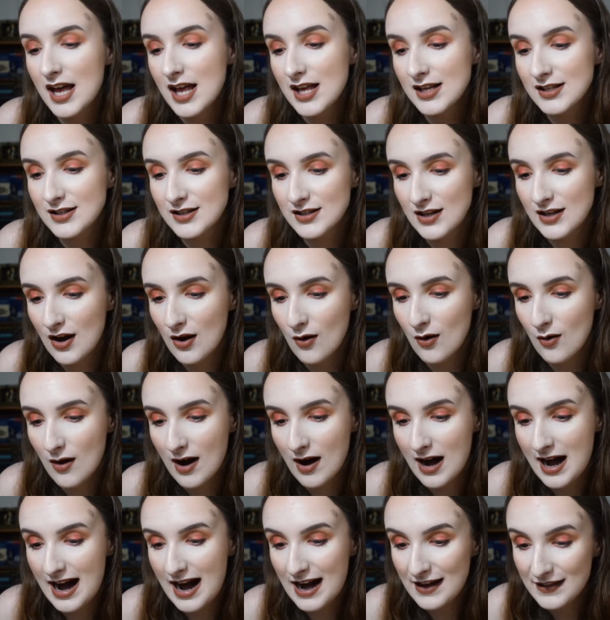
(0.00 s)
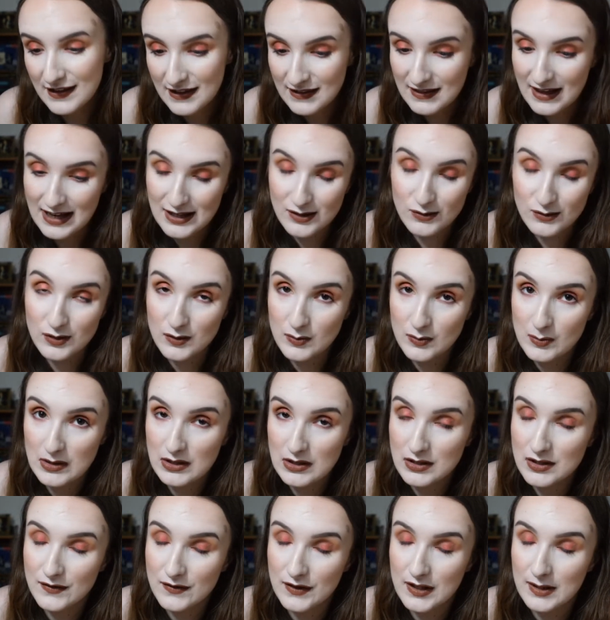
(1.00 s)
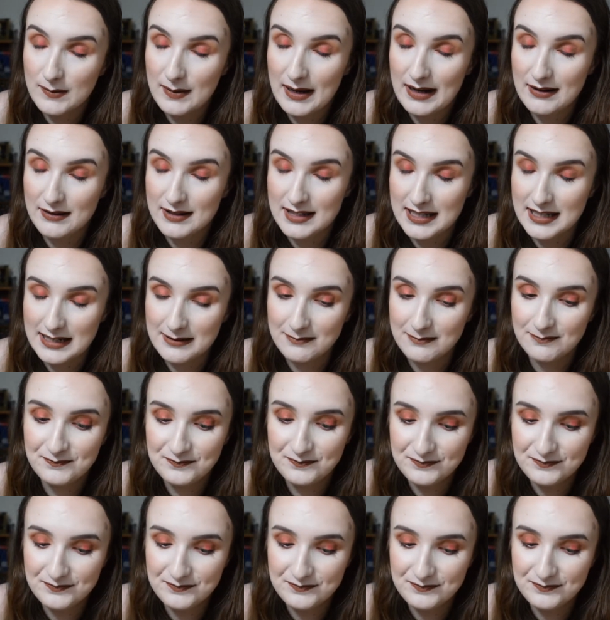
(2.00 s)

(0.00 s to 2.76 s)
So I think that's what's beautiful about it.